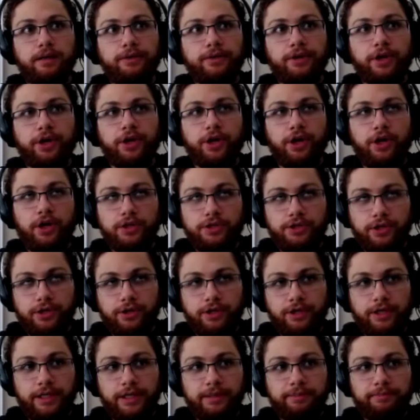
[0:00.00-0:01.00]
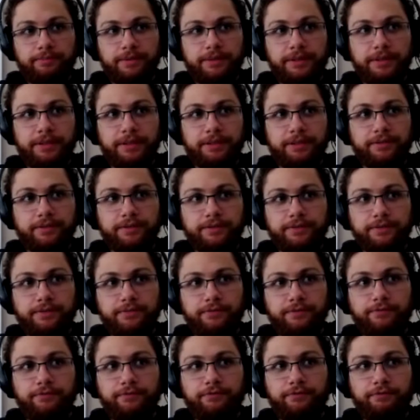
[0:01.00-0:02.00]
The cards are going to be
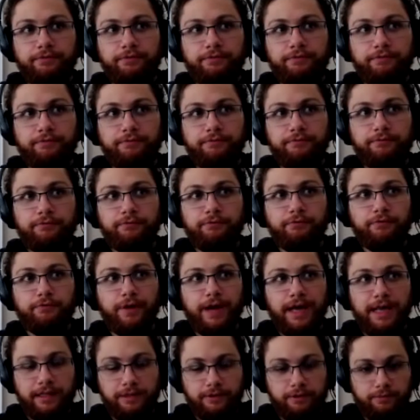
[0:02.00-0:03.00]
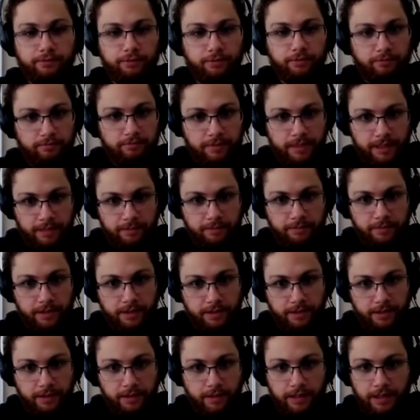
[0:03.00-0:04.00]
valuable,
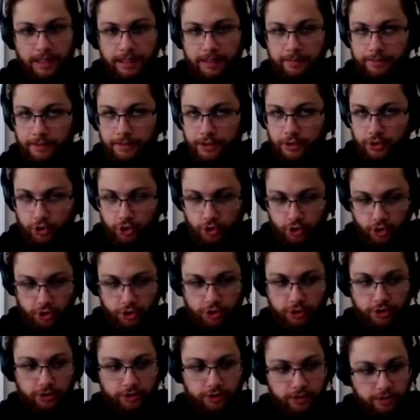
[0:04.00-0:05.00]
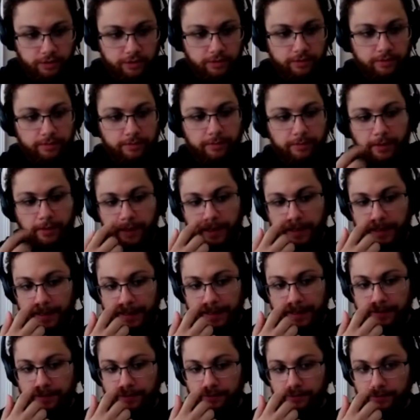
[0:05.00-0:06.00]
maybe. I'm not sure, but
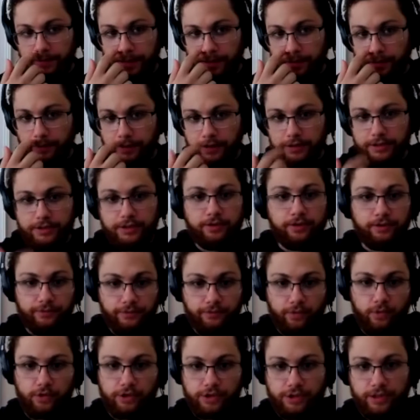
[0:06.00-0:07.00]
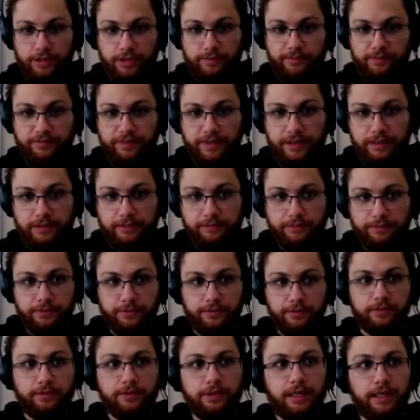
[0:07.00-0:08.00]
the rare ones are, of course, going to be
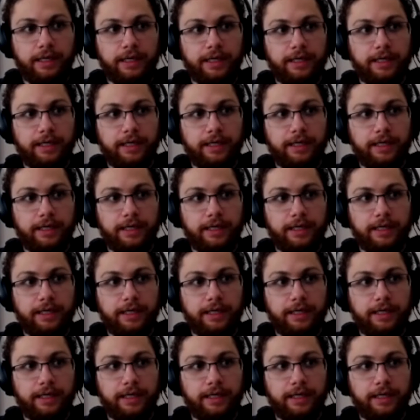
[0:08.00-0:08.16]
valuable.